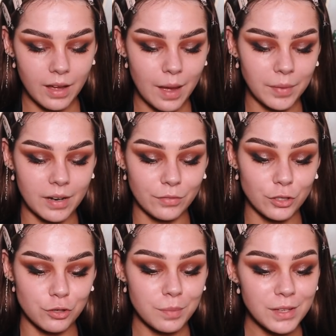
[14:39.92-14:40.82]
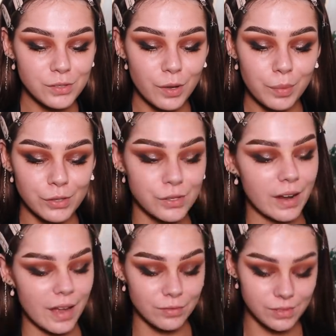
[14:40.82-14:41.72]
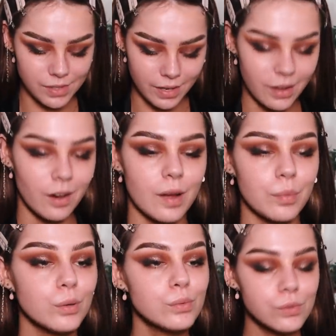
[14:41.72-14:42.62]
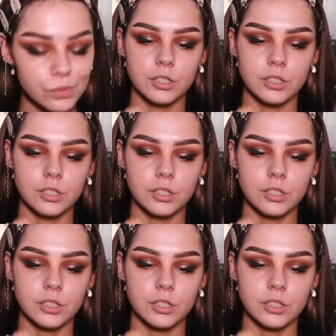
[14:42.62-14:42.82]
I am gonna have to trim these though because I have diddy eyeballs.